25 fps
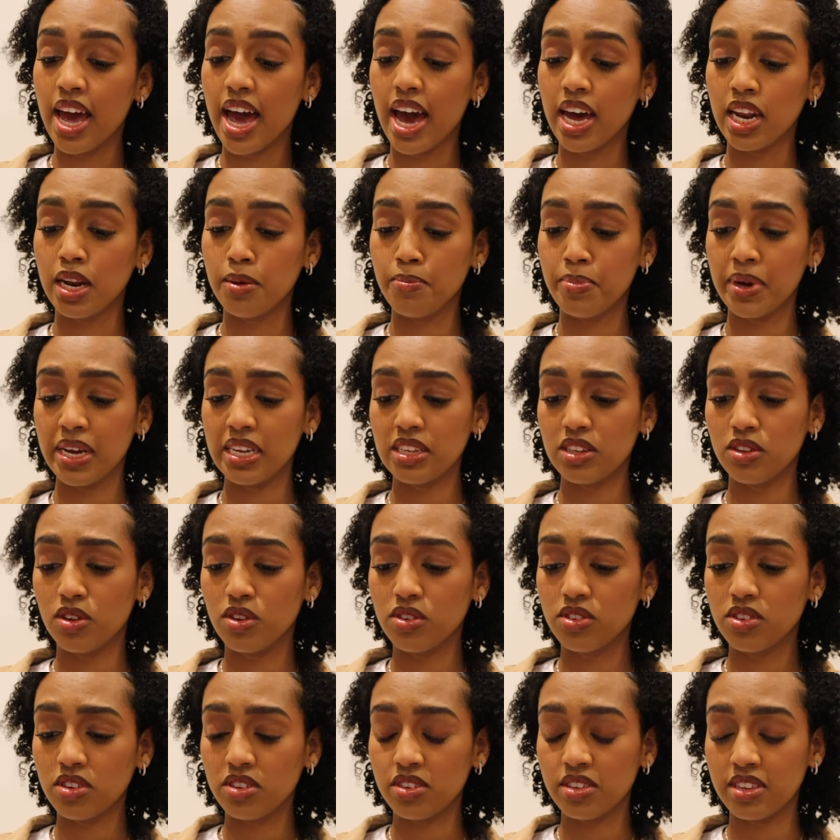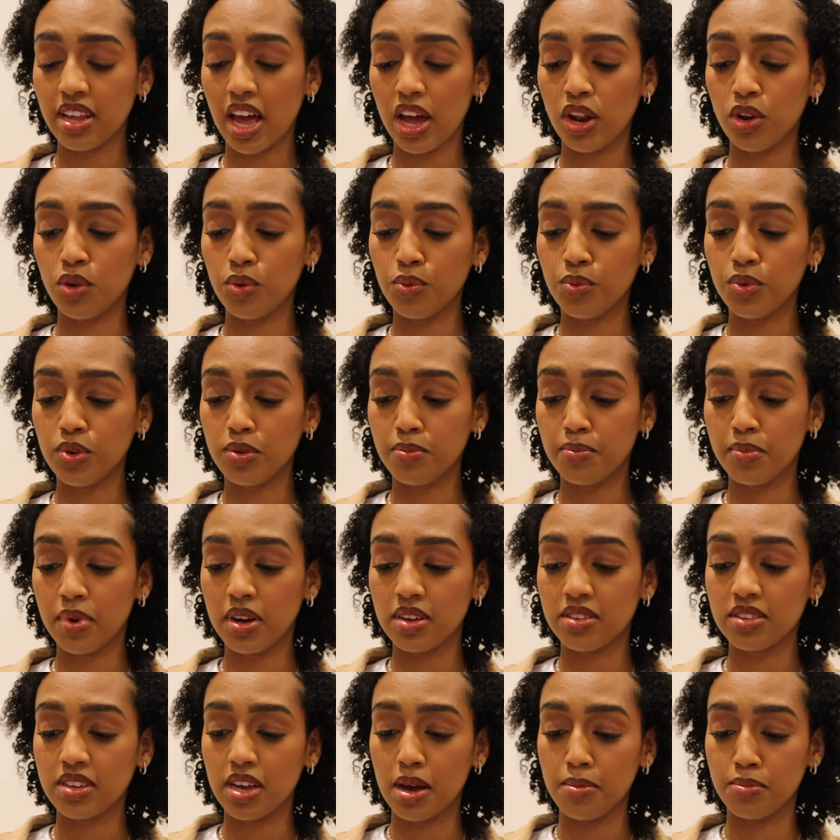And the base notes are sandalwood,
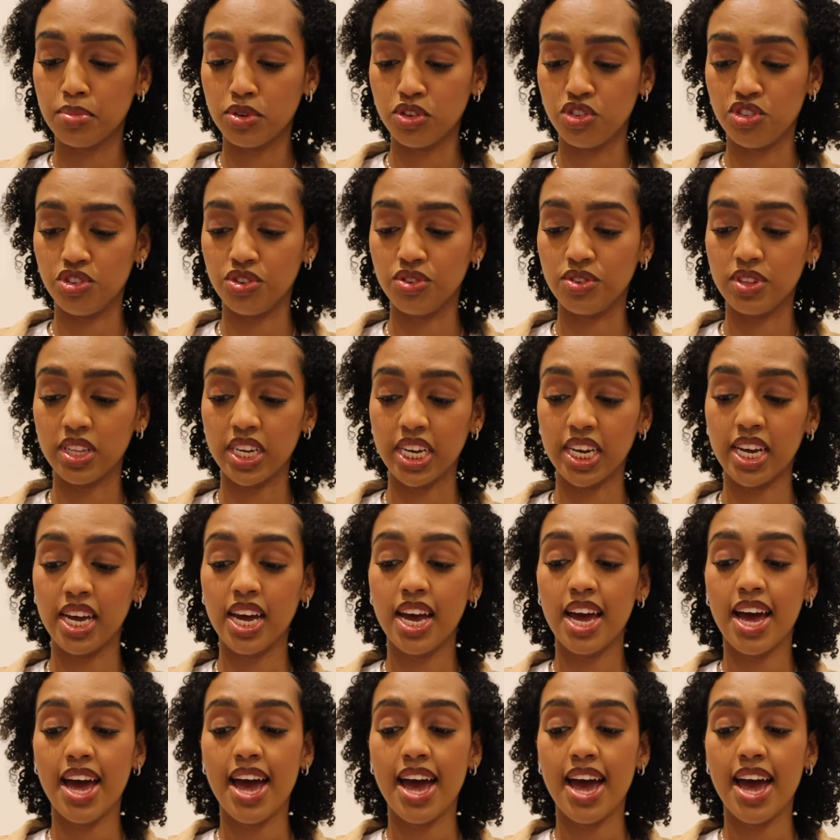musk and patchouli.